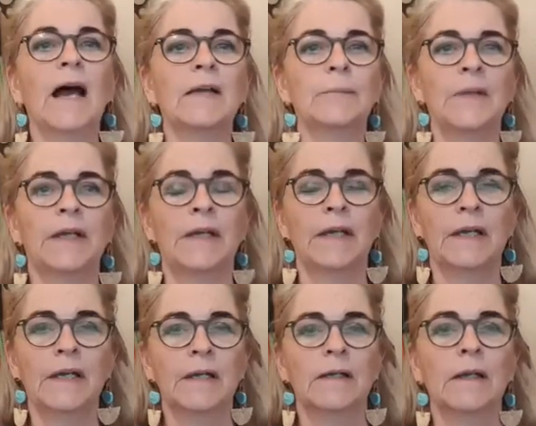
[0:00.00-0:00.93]
being
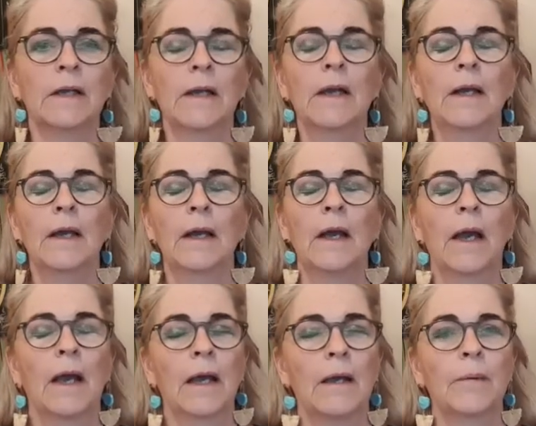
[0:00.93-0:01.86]
here.
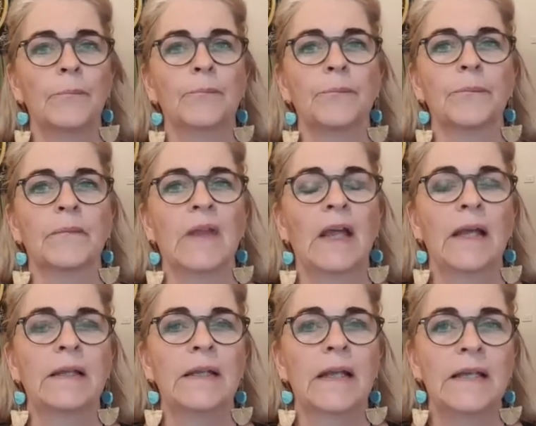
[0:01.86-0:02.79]
And
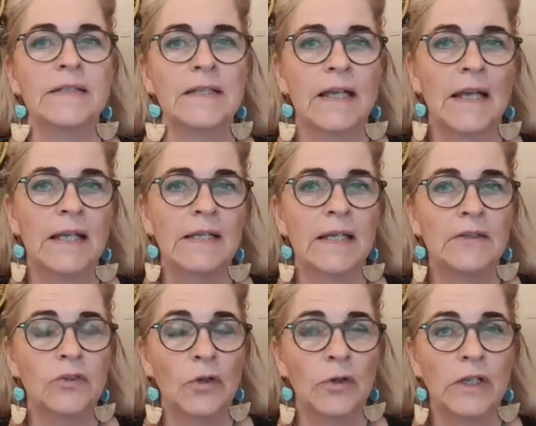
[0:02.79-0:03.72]
they say
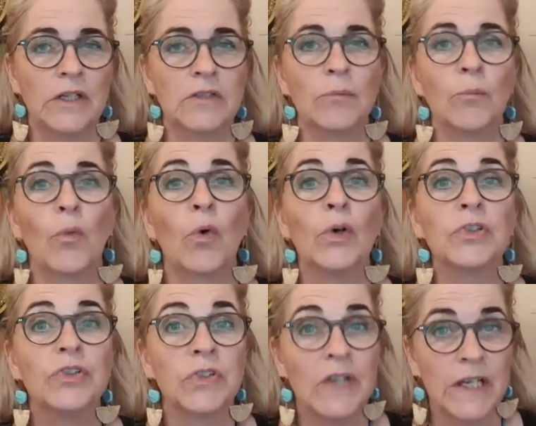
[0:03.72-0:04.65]
that journey is more
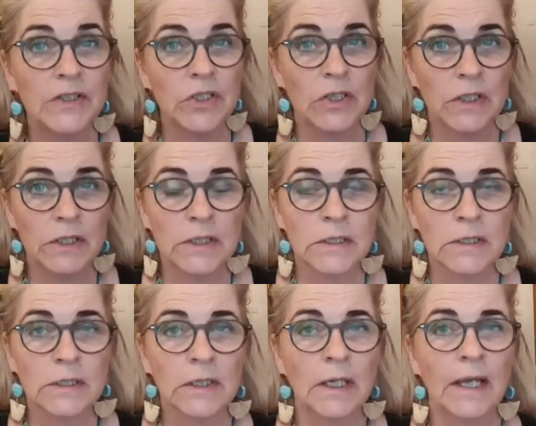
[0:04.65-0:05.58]

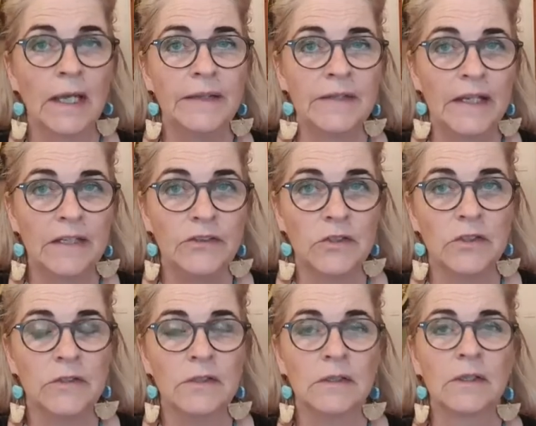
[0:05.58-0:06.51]
treacherous and
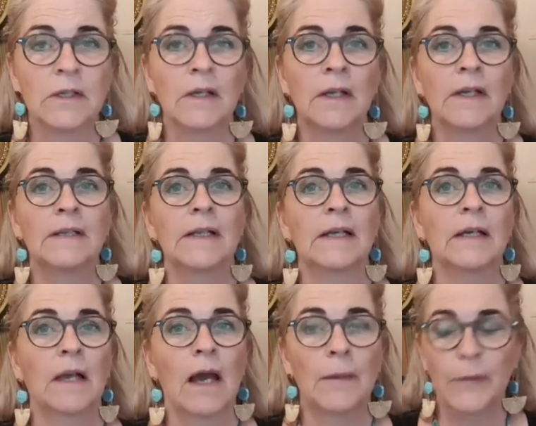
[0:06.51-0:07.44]
dangerous than
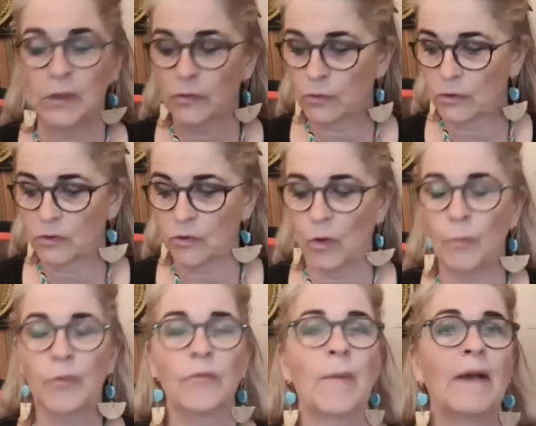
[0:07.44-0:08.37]
climbing to the top
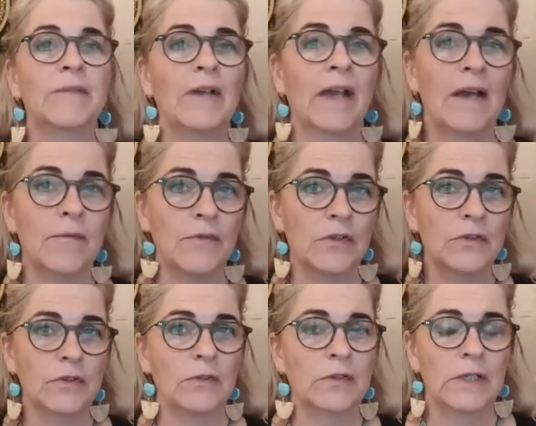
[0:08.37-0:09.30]
of Mount
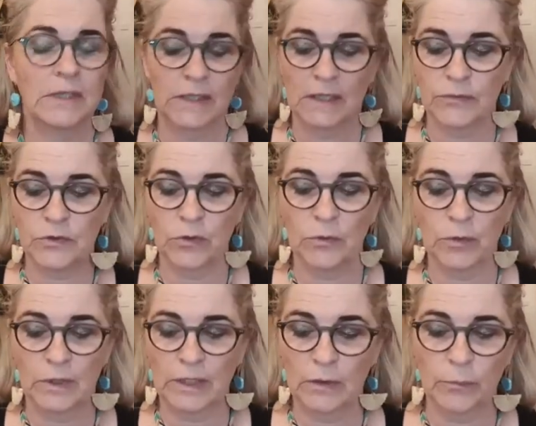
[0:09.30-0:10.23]
Everest. So that gives you a
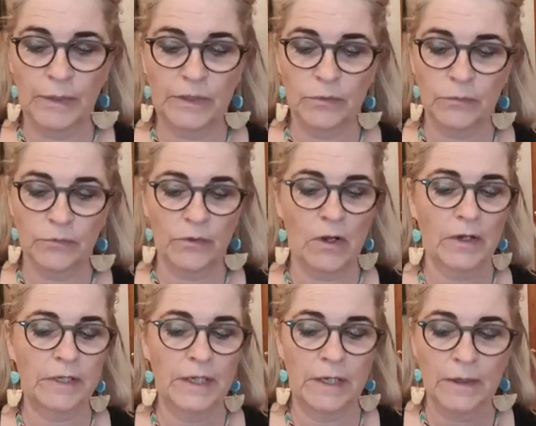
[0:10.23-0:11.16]
little bit of an
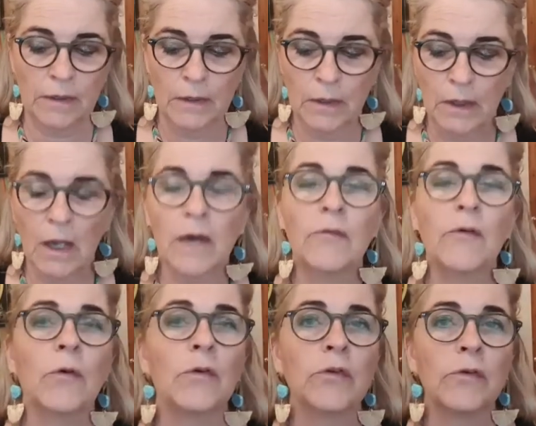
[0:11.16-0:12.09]
idea. I
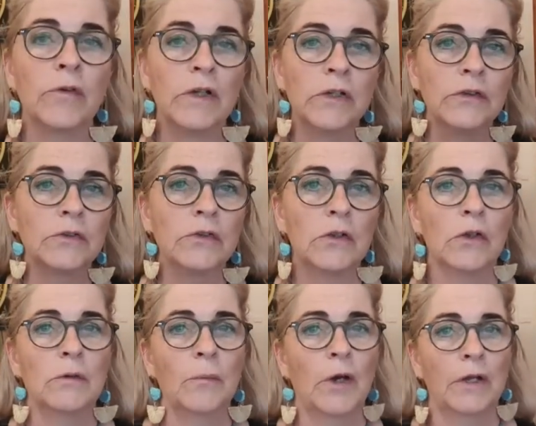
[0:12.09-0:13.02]
also want you to
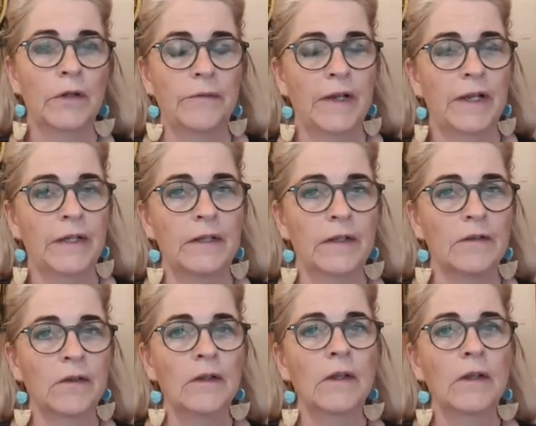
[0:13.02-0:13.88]
know, by the way, that